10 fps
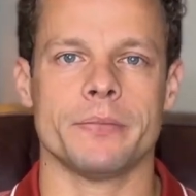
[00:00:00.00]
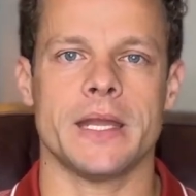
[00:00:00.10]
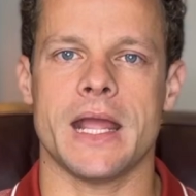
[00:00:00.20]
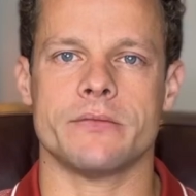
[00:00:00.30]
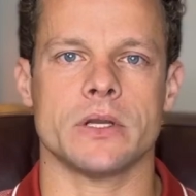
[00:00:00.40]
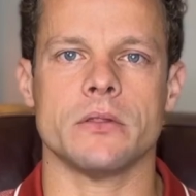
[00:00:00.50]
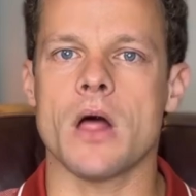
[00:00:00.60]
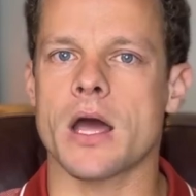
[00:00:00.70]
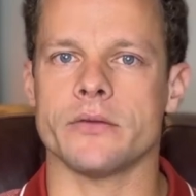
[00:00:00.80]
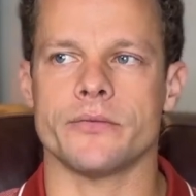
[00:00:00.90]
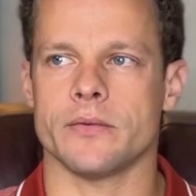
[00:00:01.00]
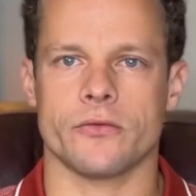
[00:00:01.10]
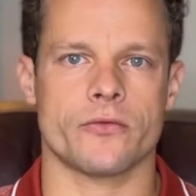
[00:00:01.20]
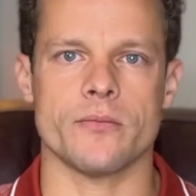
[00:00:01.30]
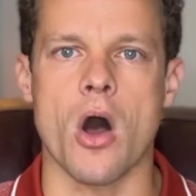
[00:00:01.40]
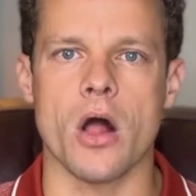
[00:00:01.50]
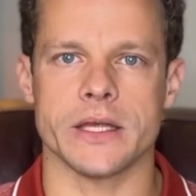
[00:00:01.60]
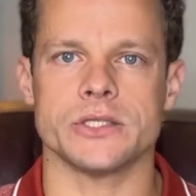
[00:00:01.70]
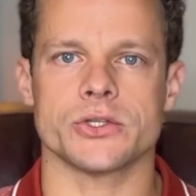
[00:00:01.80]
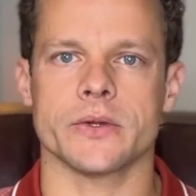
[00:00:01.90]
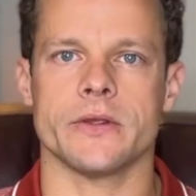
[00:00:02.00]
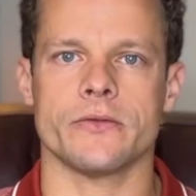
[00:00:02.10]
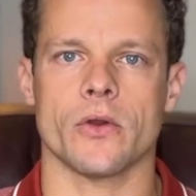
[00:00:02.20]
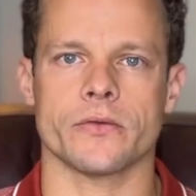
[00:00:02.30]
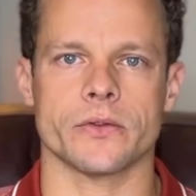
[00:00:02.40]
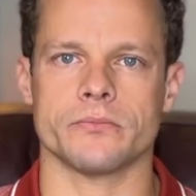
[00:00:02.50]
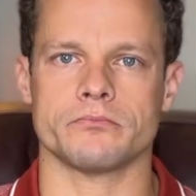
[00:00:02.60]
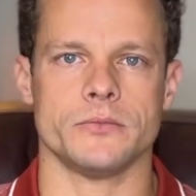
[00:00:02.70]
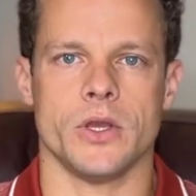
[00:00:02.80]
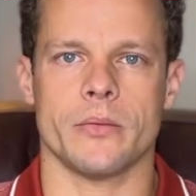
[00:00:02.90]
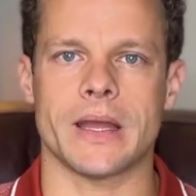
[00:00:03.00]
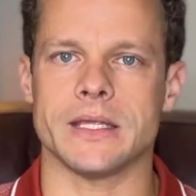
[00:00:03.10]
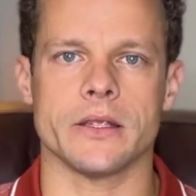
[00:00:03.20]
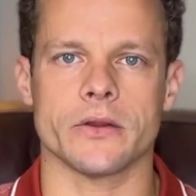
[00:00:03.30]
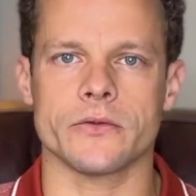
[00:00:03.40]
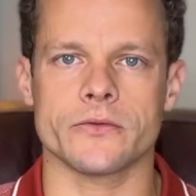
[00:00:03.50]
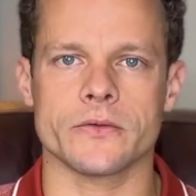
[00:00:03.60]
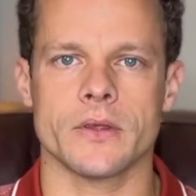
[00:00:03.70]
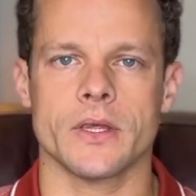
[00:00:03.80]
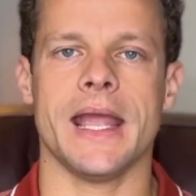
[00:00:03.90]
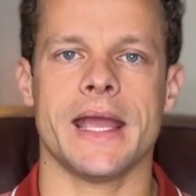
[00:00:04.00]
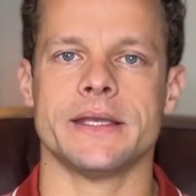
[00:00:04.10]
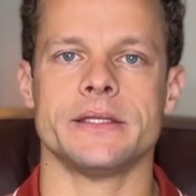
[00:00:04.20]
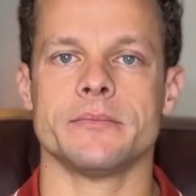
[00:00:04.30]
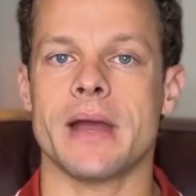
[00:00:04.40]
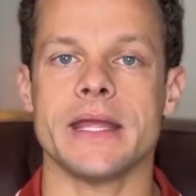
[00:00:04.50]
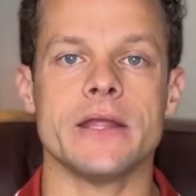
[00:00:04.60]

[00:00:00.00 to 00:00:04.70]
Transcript: and having a lot of small injuries over you know my years and my